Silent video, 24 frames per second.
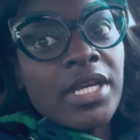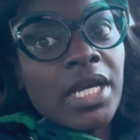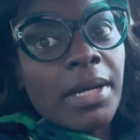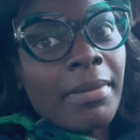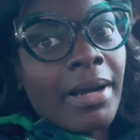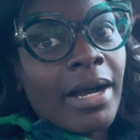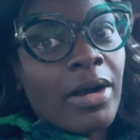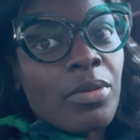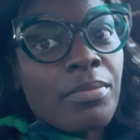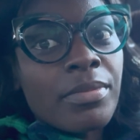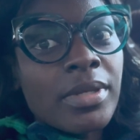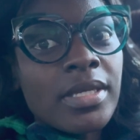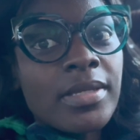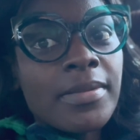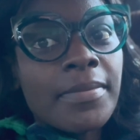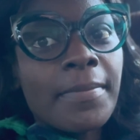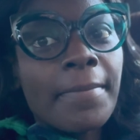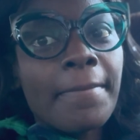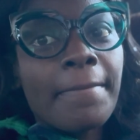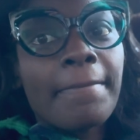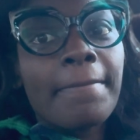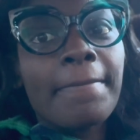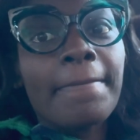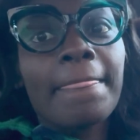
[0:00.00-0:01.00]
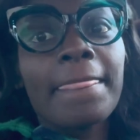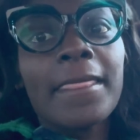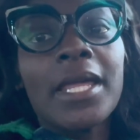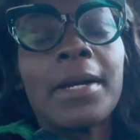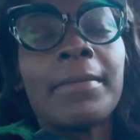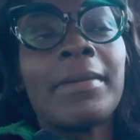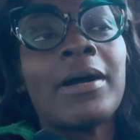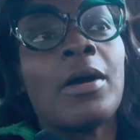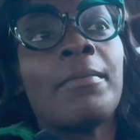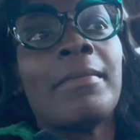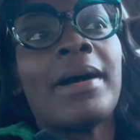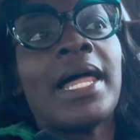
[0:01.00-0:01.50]
about me,
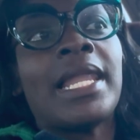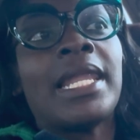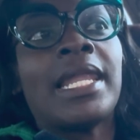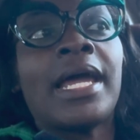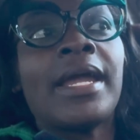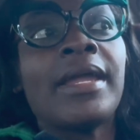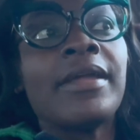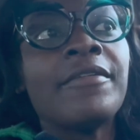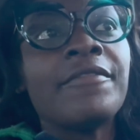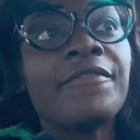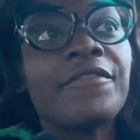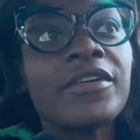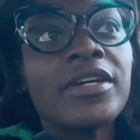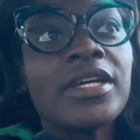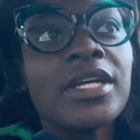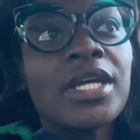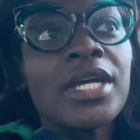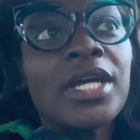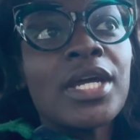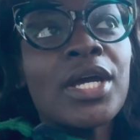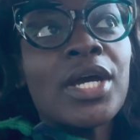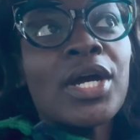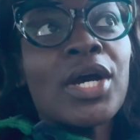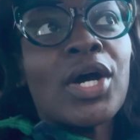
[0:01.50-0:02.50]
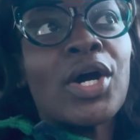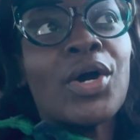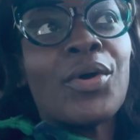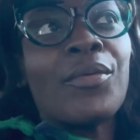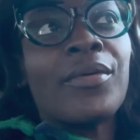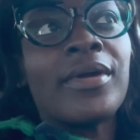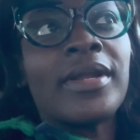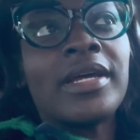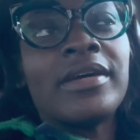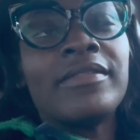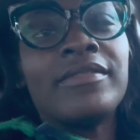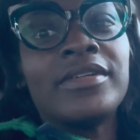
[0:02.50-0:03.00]
about my life or
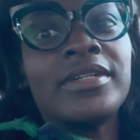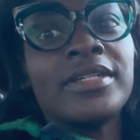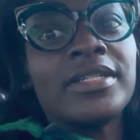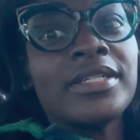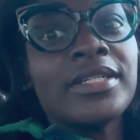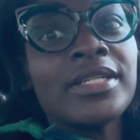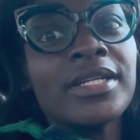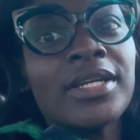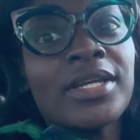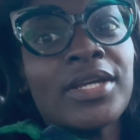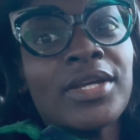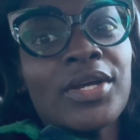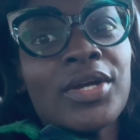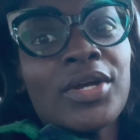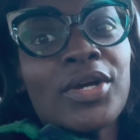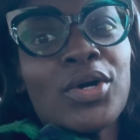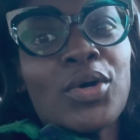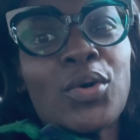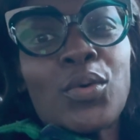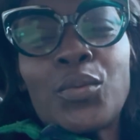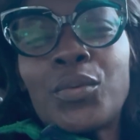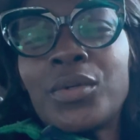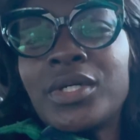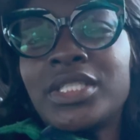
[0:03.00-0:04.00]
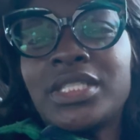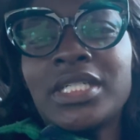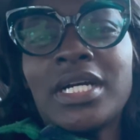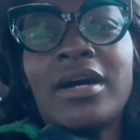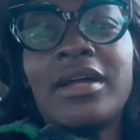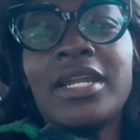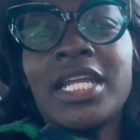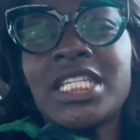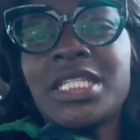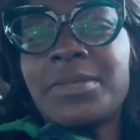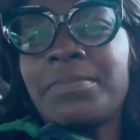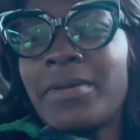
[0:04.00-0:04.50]
whatever, would
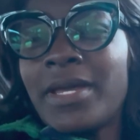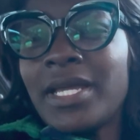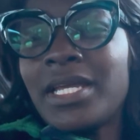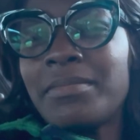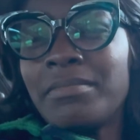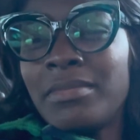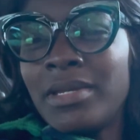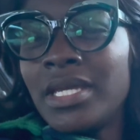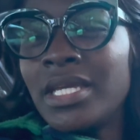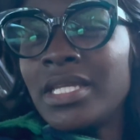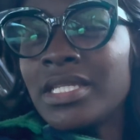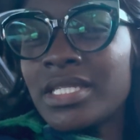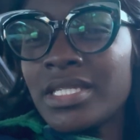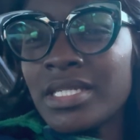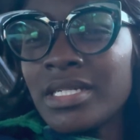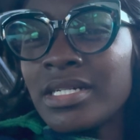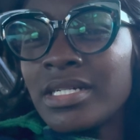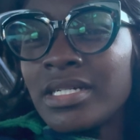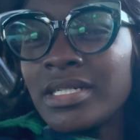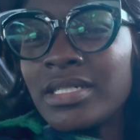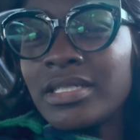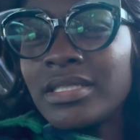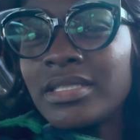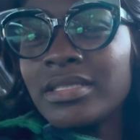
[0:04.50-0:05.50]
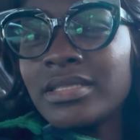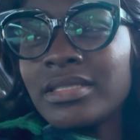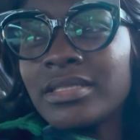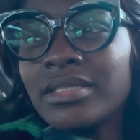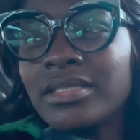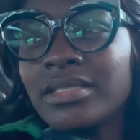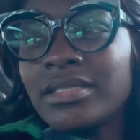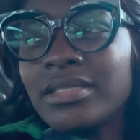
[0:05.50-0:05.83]
y'all expect me to